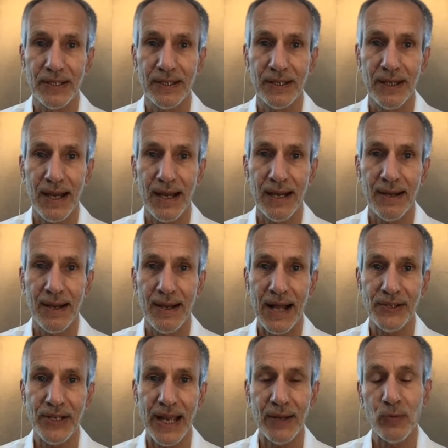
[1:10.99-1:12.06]
I'll
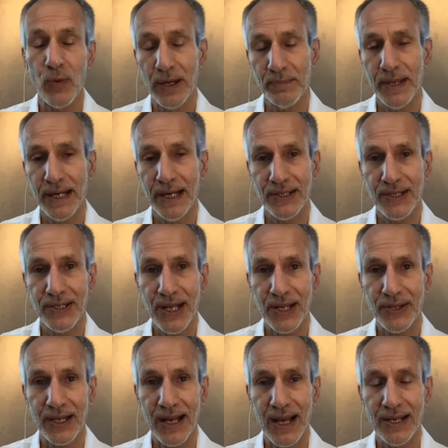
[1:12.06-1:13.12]
take 1 minute to set the
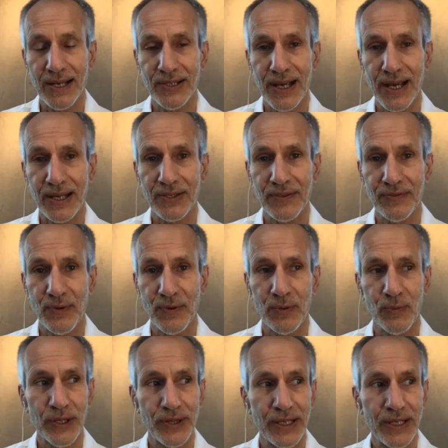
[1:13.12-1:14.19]
context for
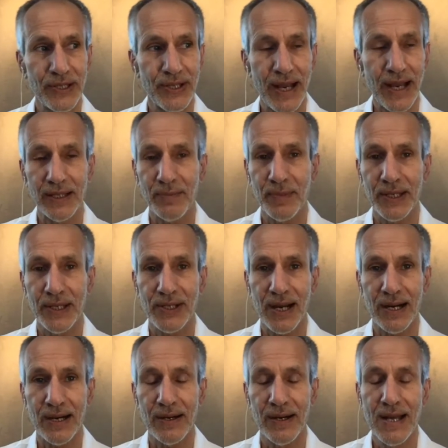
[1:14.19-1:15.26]
what these elements
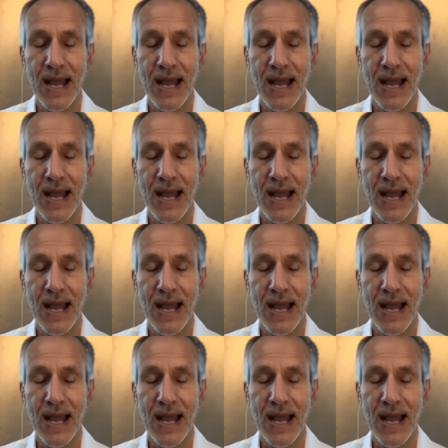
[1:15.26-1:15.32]
are.